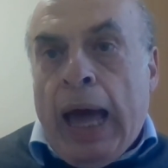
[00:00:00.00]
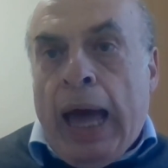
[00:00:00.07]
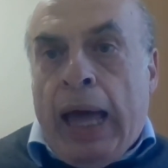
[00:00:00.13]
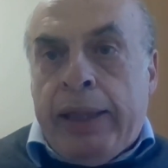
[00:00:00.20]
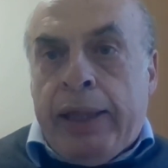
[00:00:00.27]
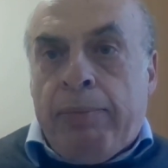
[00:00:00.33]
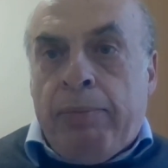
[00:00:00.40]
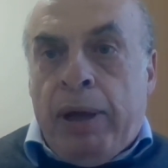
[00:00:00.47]

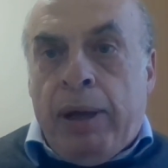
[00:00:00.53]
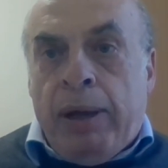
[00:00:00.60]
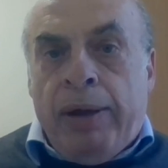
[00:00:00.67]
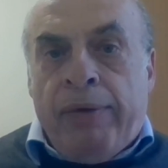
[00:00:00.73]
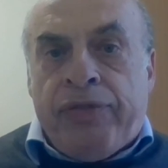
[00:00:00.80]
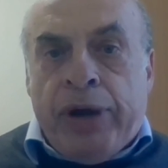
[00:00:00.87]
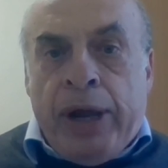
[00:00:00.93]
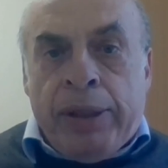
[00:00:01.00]
And I'm
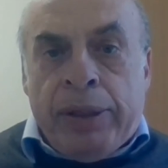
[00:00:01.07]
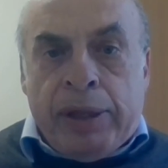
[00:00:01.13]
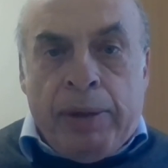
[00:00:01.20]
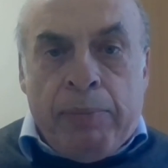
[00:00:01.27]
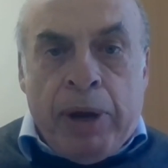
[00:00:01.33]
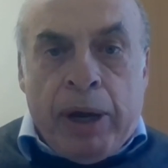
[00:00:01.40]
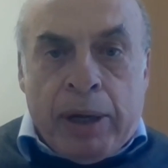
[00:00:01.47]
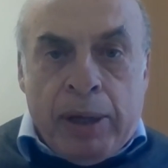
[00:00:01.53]
afraid that the
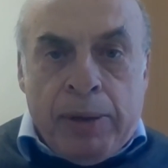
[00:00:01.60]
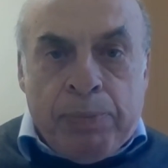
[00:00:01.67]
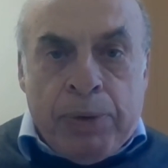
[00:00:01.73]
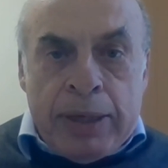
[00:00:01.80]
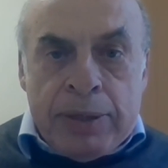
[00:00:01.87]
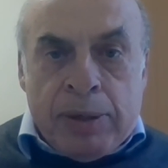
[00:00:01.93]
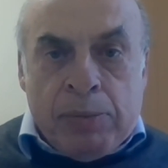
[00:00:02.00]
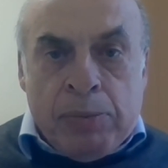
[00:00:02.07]
American
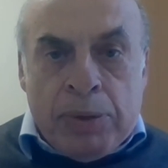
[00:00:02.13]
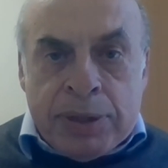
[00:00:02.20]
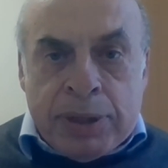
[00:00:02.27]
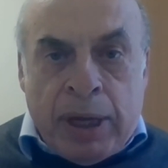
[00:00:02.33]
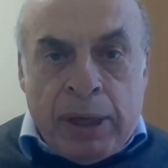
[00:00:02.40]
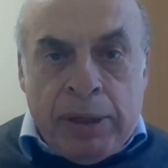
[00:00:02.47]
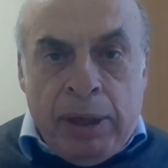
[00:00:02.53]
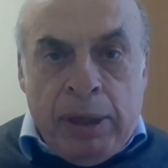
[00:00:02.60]
president will
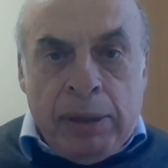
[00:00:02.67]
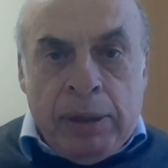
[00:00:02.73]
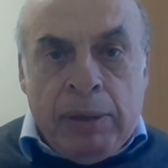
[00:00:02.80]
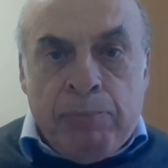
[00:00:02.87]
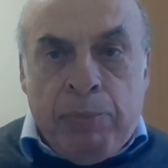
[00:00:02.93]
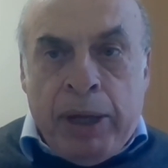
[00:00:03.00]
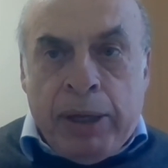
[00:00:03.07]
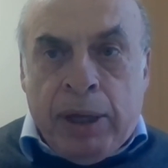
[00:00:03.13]
start
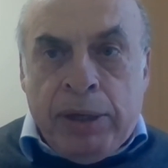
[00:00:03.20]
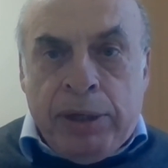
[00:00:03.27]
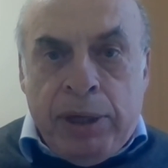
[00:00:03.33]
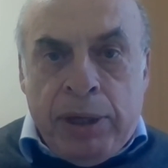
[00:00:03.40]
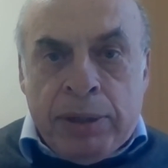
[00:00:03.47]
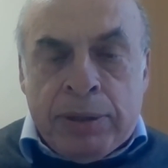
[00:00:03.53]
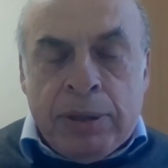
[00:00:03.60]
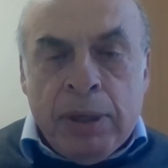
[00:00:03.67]
making
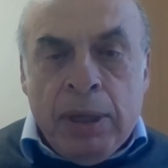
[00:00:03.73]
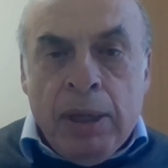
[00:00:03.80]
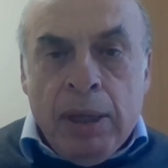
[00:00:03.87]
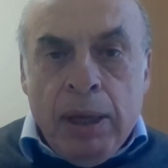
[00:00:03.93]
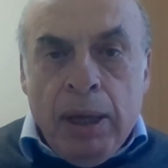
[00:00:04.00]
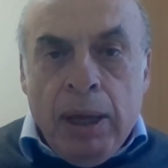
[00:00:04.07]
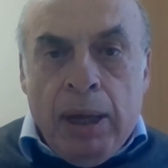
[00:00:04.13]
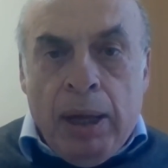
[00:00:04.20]
deals
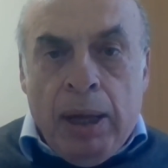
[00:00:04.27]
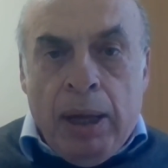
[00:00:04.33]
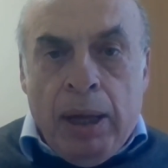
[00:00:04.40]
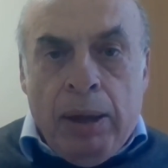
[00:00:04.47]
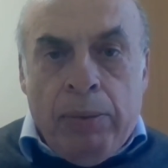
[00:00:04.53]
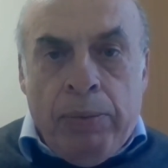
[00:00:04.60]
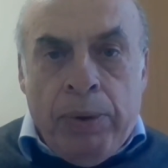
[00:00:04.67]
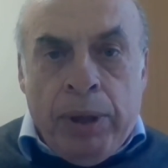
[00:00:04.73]

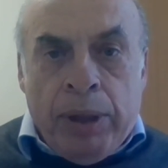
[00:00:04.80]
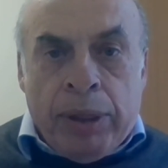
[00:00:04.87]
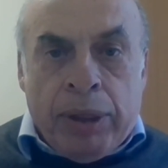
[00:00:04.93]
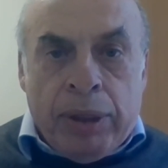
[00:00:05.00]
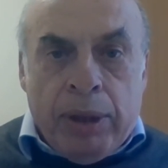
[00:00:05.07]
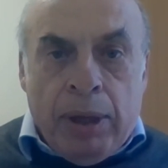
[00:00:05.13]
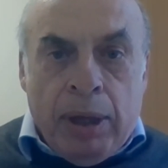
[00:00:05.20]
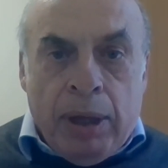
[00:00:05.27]

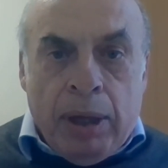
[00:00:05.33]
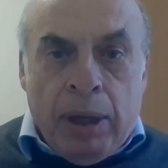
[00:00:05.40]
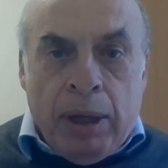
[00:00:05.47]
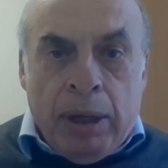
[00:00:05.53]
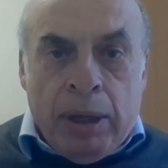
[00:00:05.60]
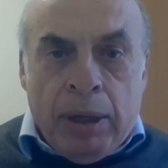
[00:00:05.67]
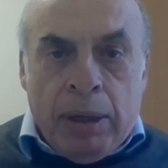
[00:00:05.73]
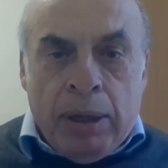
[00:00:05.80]
with
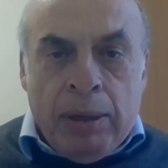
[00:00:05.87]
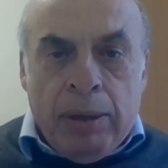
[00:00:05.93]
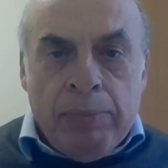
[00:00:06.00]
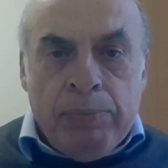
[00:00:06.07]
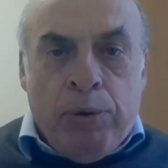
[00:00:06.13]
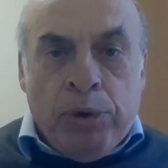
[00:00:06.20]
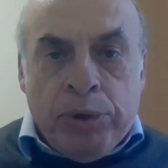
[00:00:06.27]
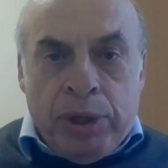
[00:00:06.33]

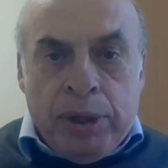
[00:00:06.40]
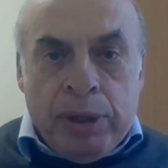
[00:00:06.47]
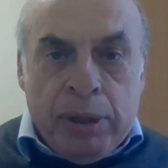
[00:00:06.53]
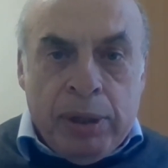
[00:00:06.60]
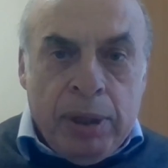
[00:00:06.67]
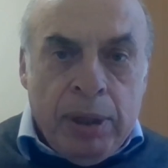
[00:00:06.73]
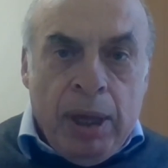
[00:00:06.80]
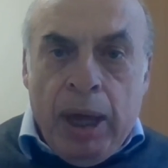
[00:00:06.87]

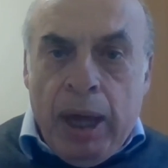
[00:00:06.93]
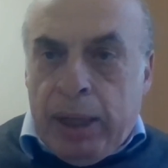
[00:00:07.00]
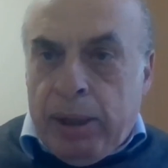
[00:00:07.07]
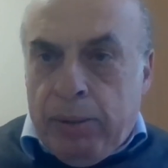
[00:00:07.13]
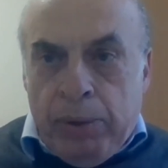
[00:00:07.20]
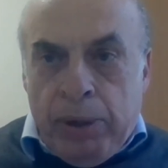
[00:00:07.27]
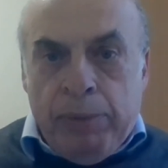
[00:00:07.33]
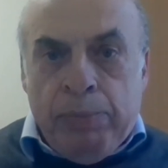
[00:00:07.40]
Putin
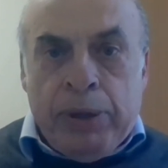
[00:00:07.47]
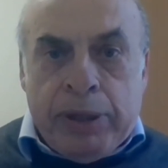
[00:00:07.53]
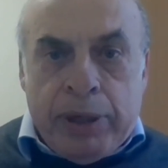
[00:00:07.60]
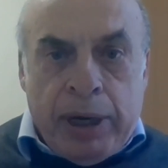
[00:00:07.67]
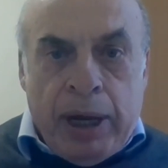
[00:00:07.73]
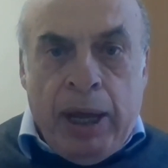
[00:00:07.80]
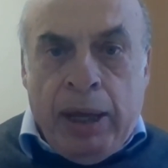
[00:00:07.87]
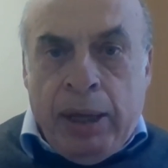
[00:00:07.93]
and will
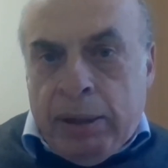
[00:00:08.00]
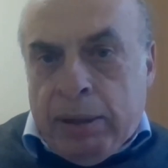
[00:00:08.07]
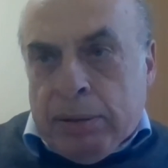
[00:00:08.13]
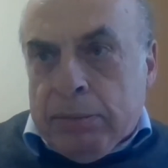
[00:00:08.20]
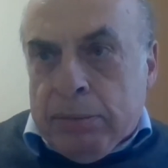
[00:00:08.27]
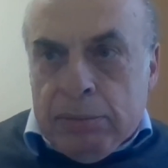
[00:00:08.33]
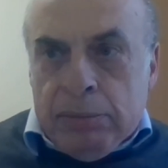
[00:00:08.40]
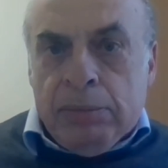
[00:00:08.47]
betray
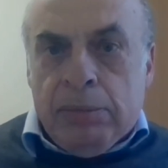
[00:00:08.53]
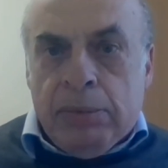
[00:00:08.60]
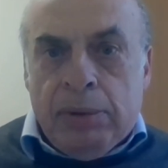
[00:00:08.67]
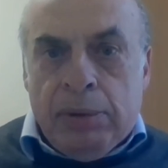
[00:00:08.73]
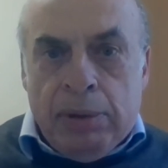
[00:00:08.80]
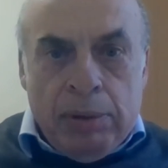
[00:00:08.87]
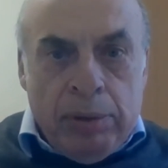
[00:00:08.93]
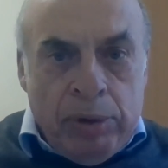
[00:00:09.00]

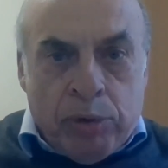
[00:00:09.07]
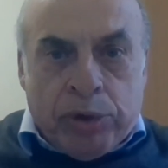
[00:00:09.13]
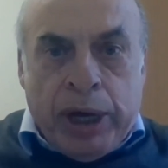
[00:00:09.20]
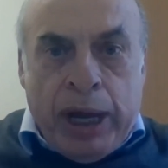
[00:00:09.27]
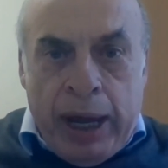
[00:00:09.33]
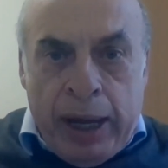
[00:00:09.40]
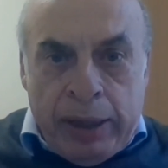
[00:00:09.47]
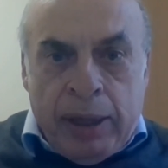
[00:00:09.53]

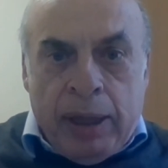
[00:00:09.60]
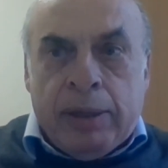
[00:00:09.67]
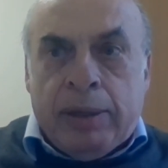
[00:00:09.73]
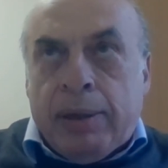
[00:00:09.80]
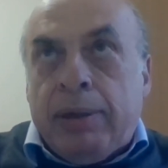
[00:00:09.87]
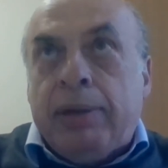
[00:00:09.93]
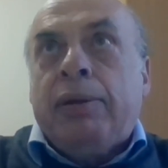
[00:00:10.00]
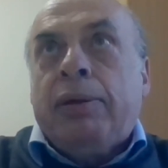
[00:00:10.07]
Ukraine, and
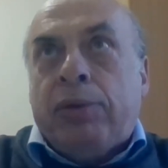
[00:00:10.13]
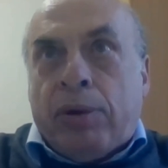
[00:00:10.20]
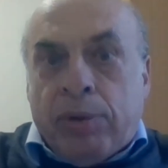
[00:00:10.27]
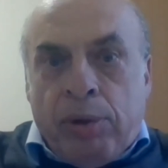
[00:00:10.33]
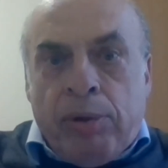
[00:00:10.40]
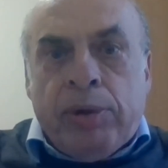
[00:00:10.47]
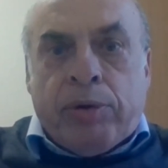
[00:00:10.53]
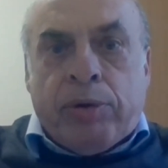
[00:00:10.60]
not
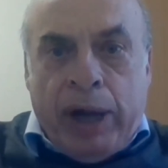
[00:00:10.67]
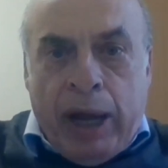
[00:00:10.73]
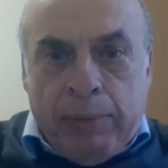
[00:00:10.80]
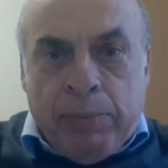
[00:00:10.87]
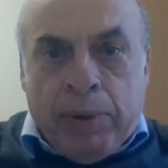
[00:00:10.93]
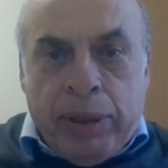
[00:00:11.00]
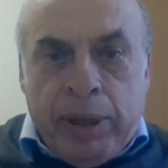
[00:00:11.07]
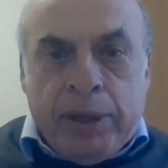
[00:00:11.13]
only
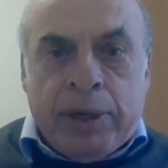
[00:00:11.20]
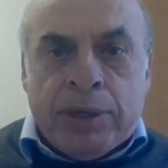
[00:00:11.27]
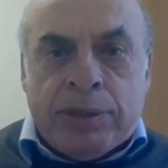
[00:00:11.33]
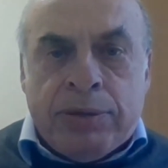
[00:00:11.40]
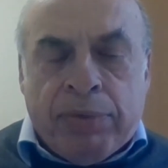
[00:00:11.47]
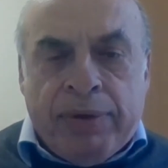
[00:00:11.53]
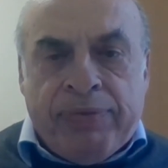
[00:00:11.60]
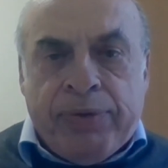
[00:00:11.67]
Ukraine, but the interests
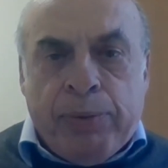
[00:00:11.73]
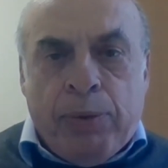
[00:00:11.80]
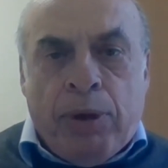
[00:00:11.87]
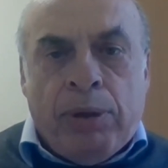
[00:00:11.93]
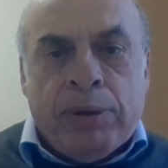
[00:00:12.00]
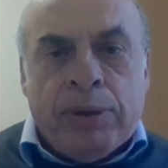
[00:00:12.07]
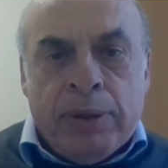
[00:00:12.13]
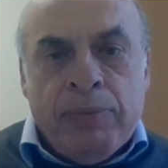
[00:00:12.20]
of the free
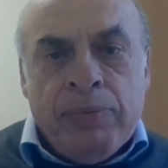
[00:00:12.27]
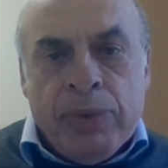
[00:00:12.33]
world.